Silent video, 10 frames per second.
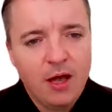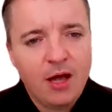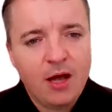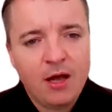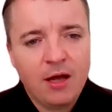
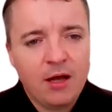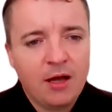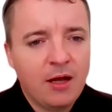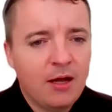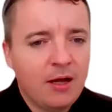
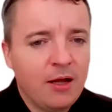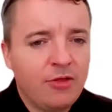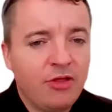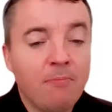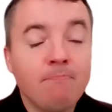The
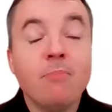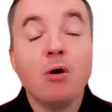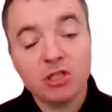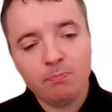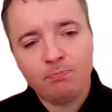
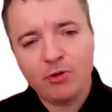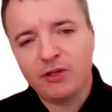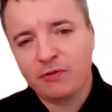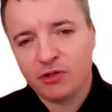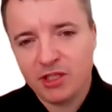most
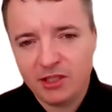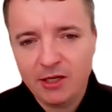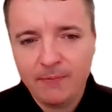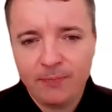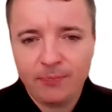beautiful city